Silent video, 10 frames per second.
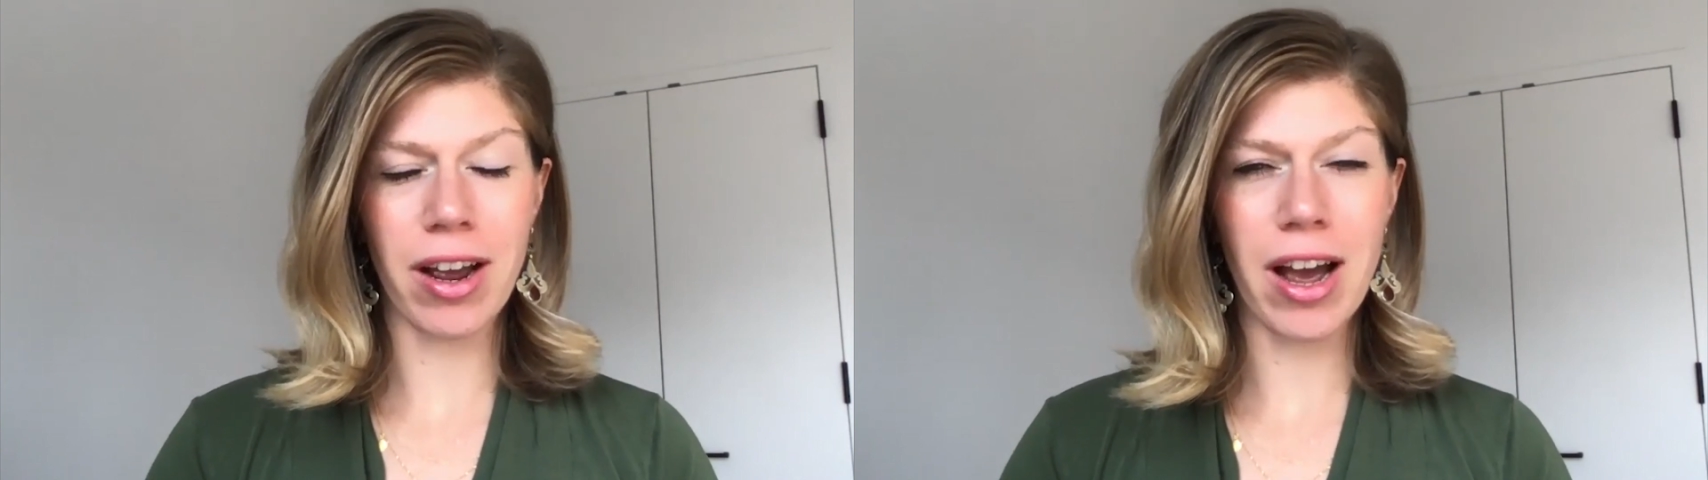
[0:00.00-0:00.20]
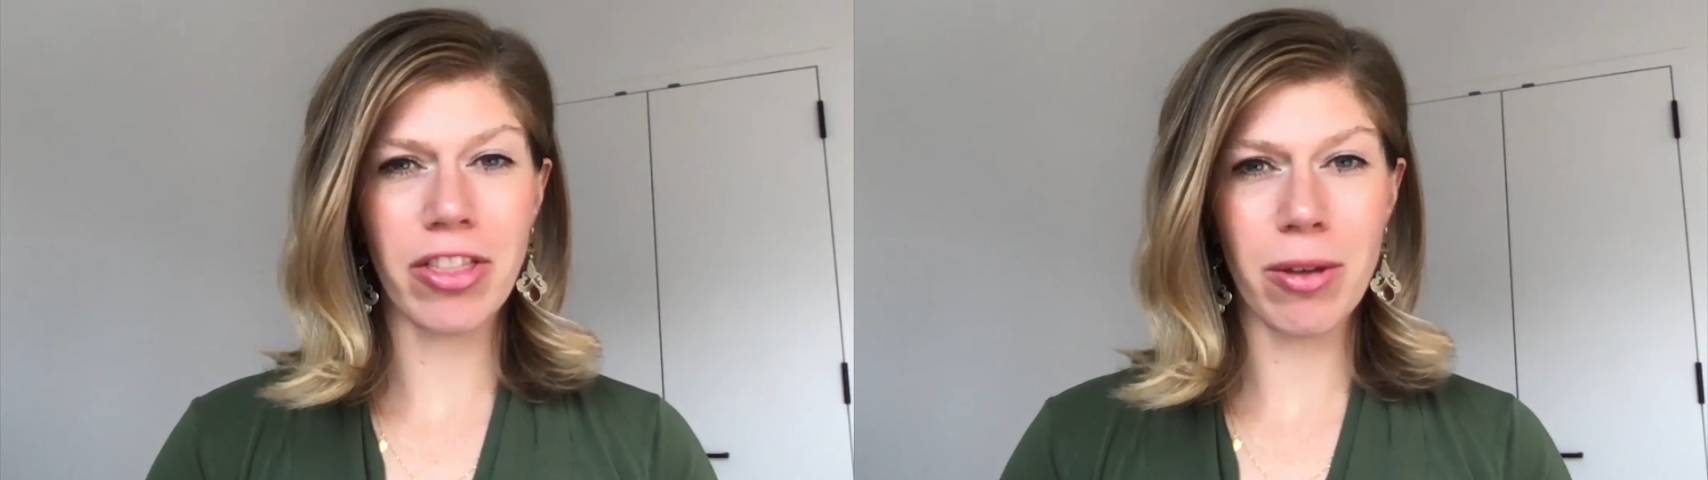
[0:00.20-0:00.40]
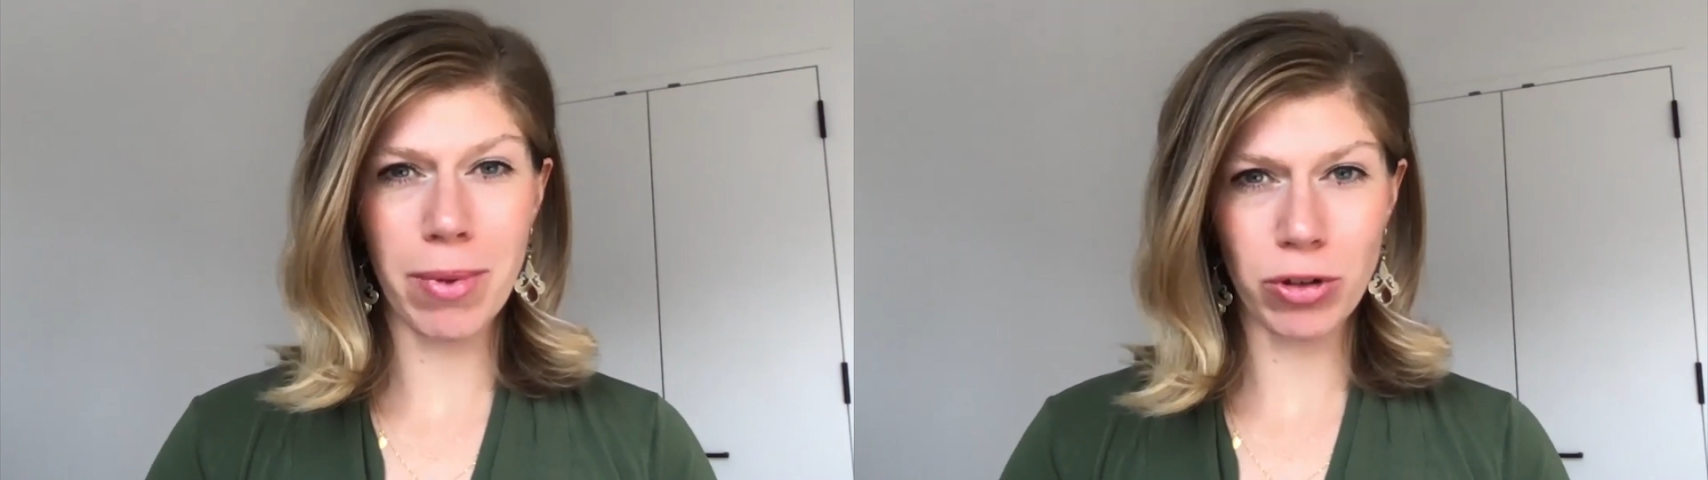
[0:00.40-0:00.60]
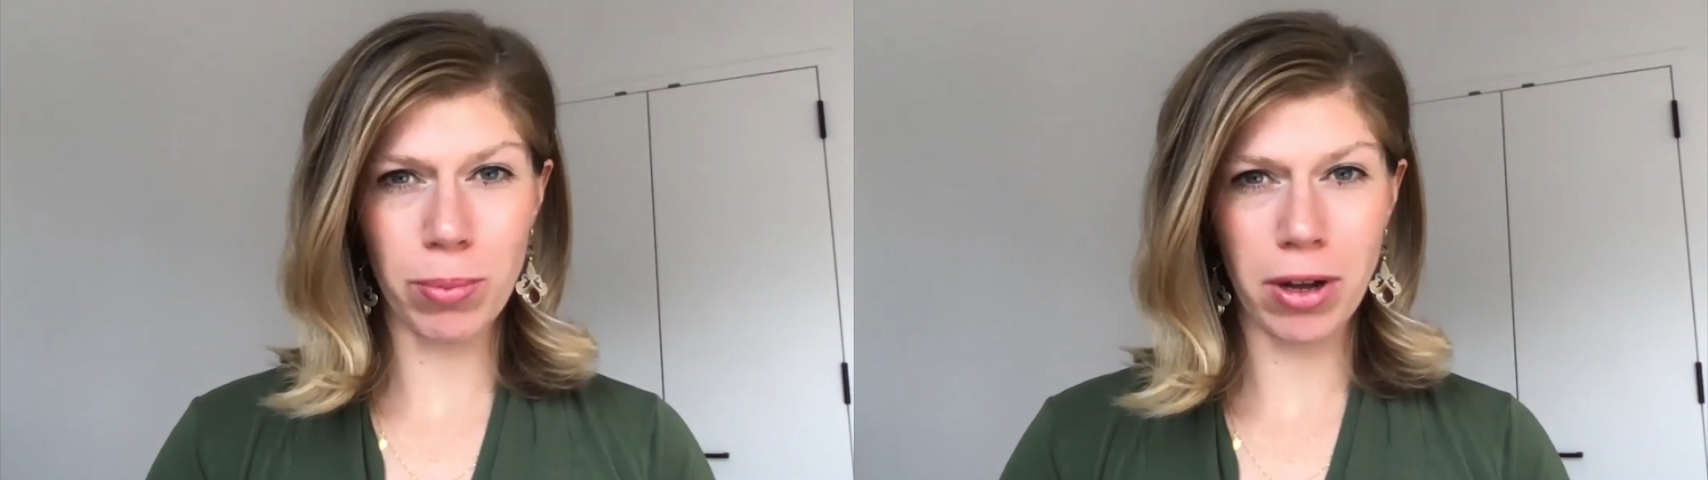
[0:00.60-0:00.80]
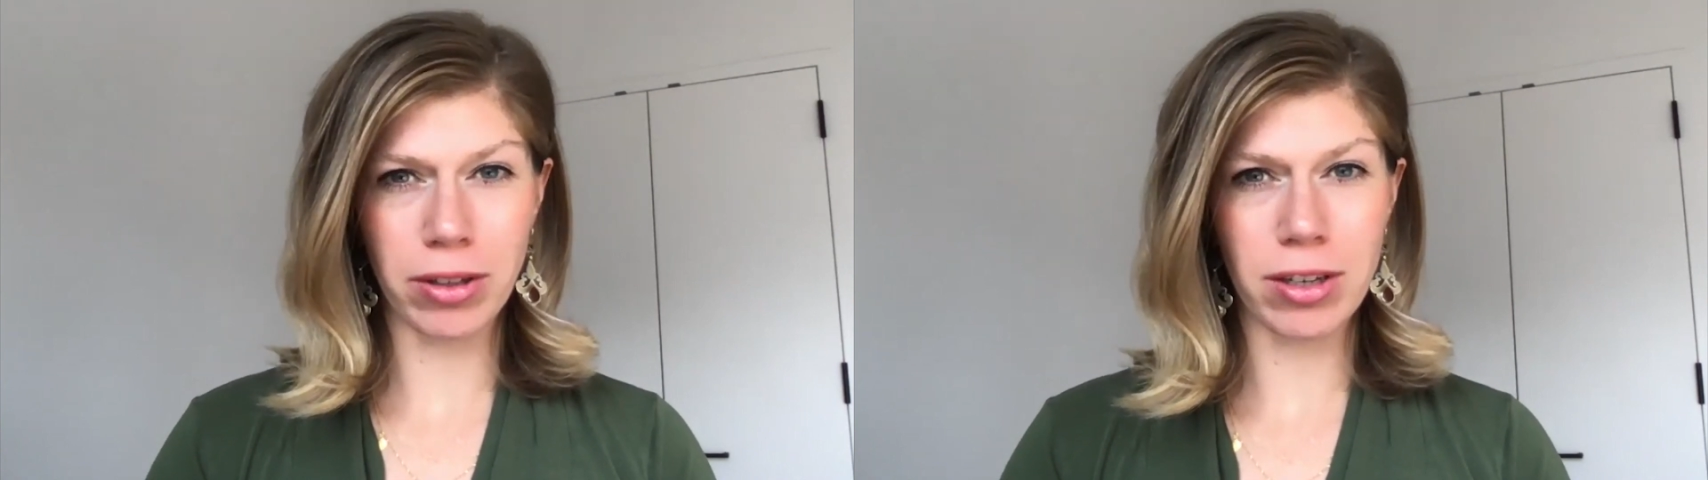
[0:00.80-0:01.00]
at the
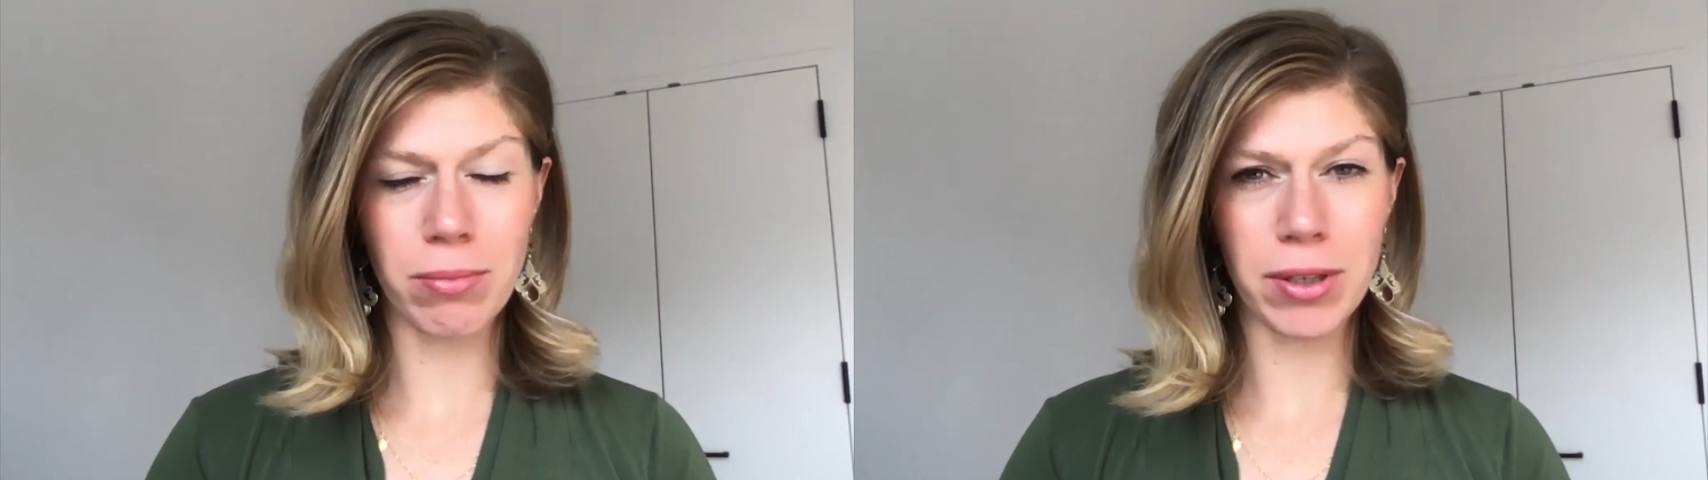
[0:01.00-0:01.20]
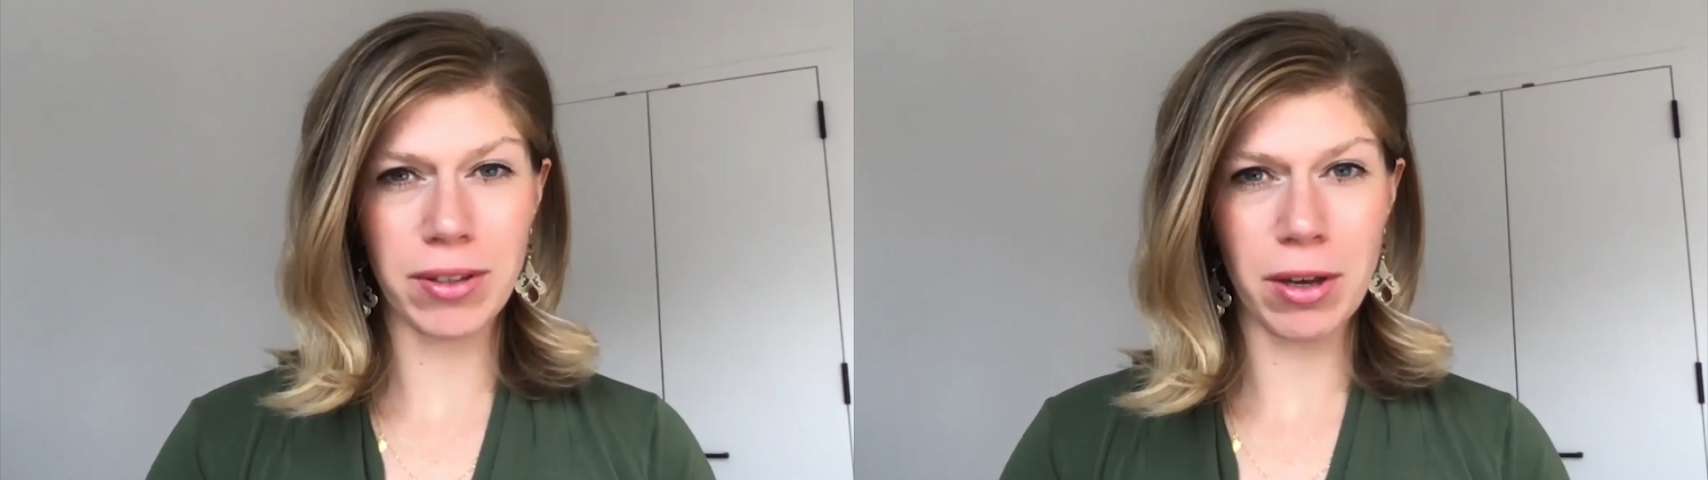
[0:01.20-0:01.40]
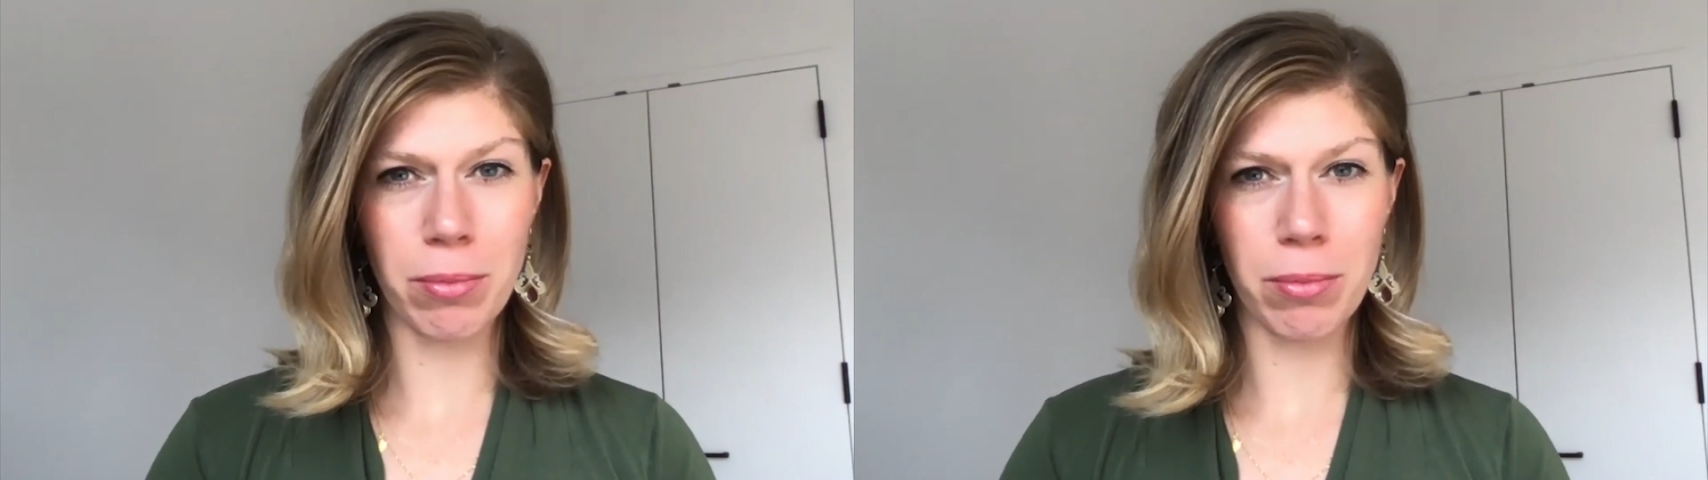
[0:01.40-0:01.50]
Metropolitan Museum